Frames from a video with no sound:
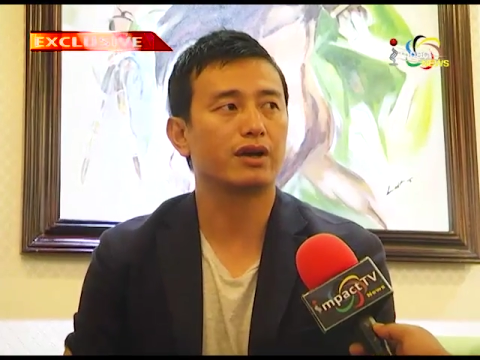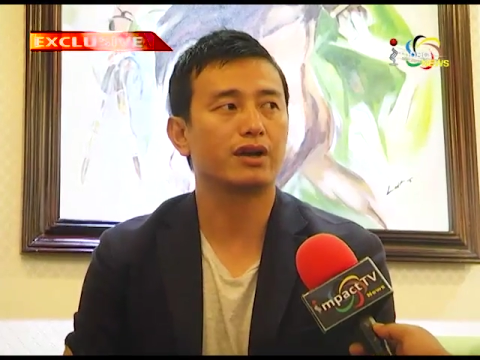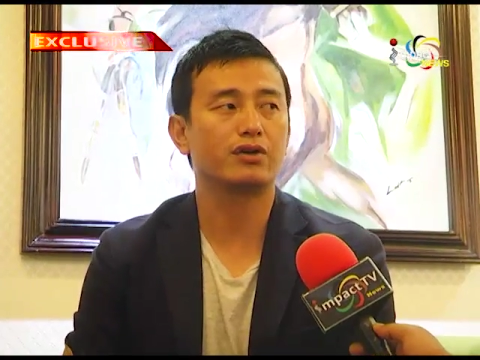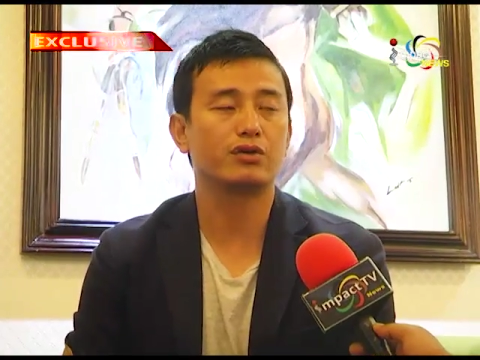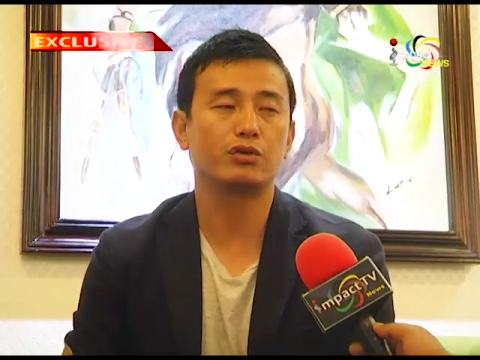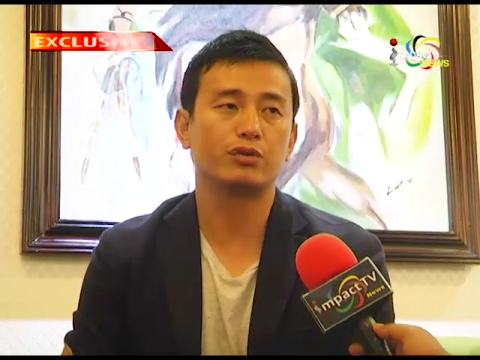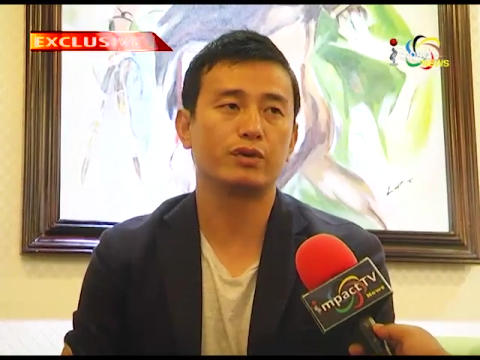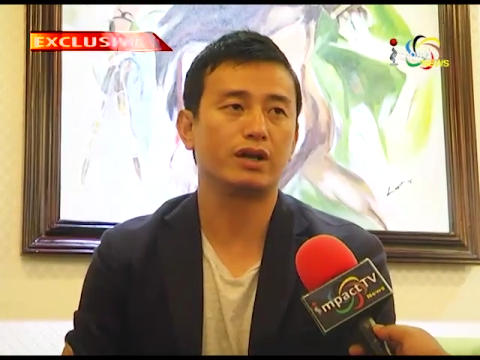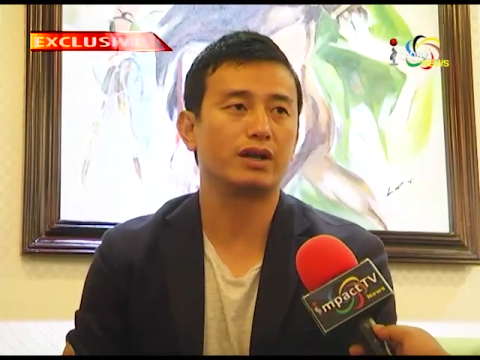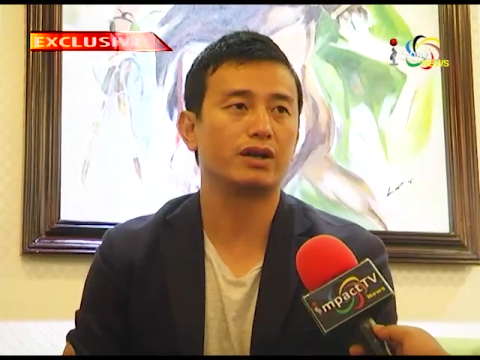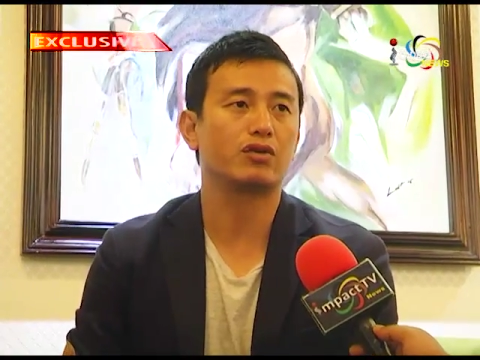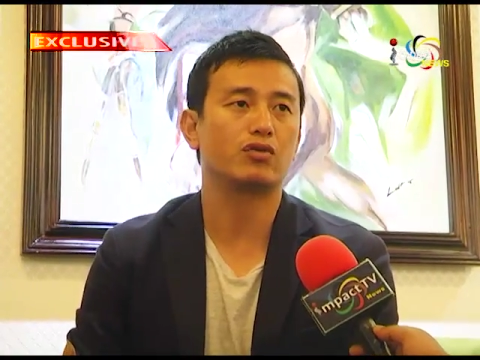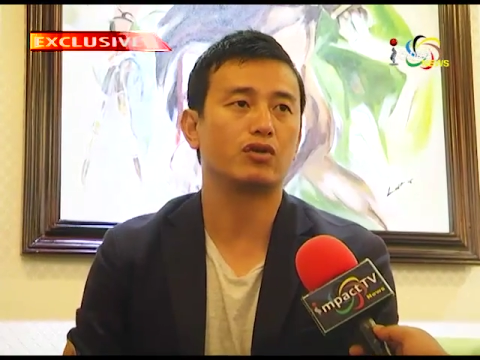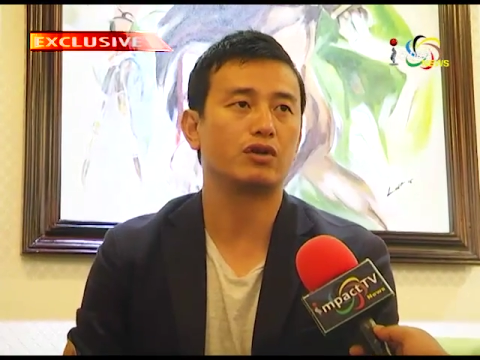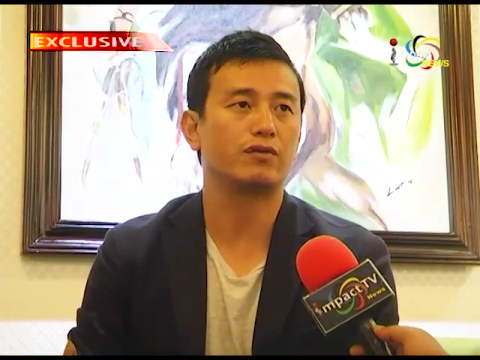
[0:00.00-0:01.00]
can do well
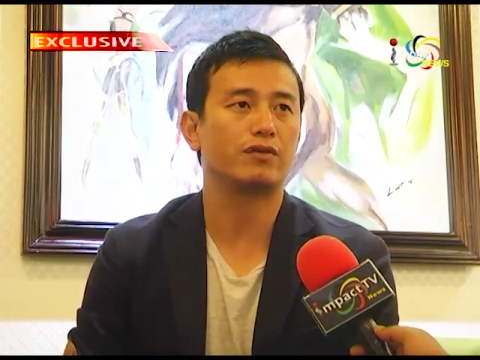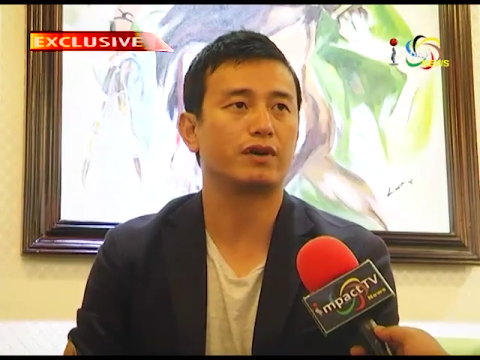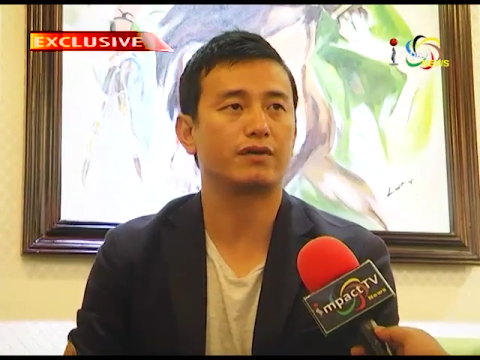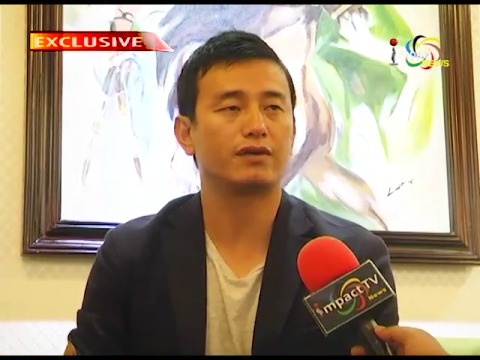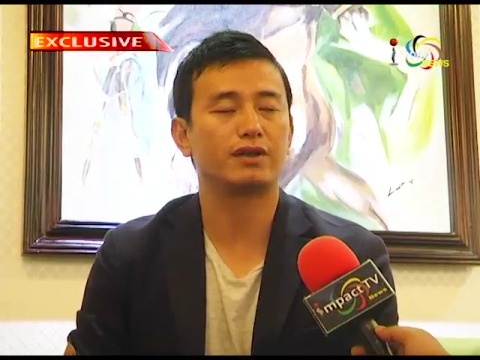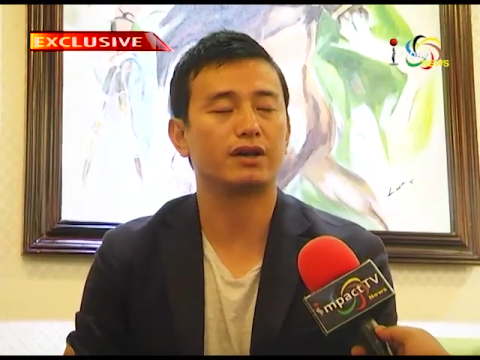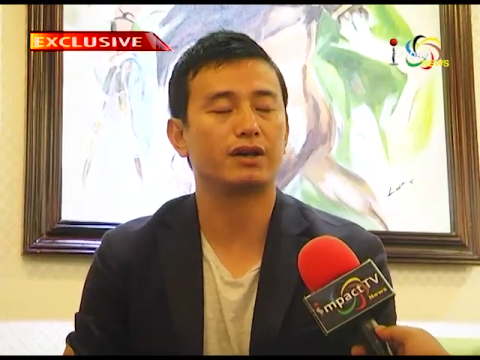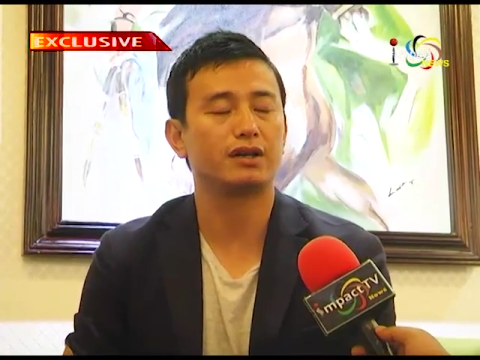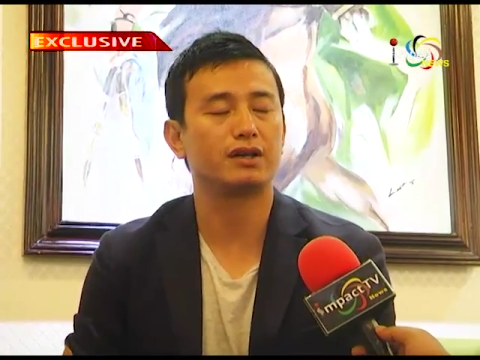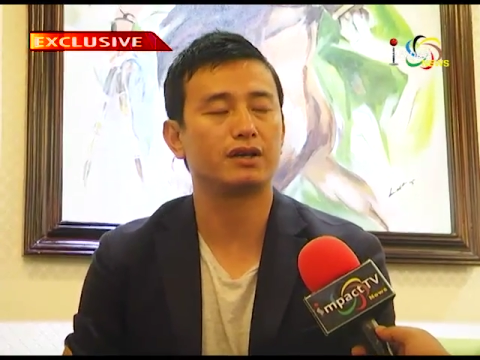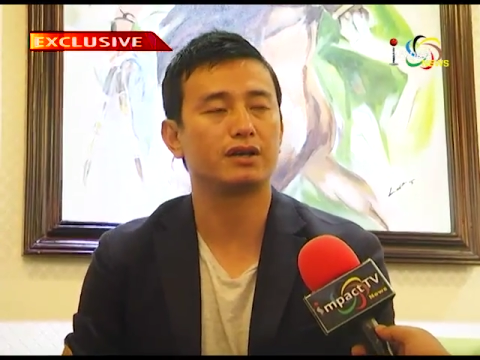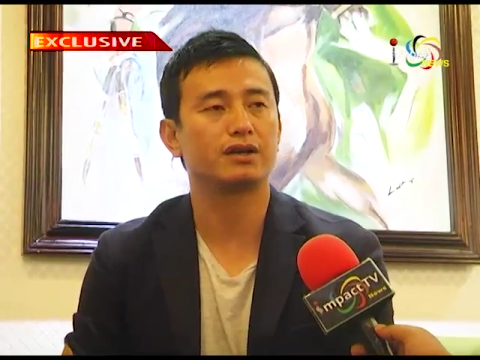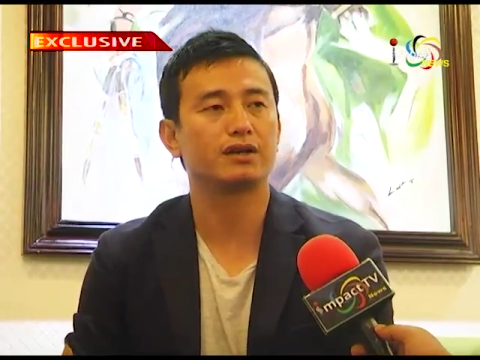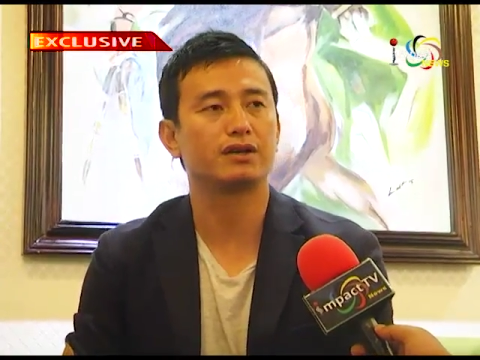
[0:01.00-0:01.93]
and qualify in the I-League.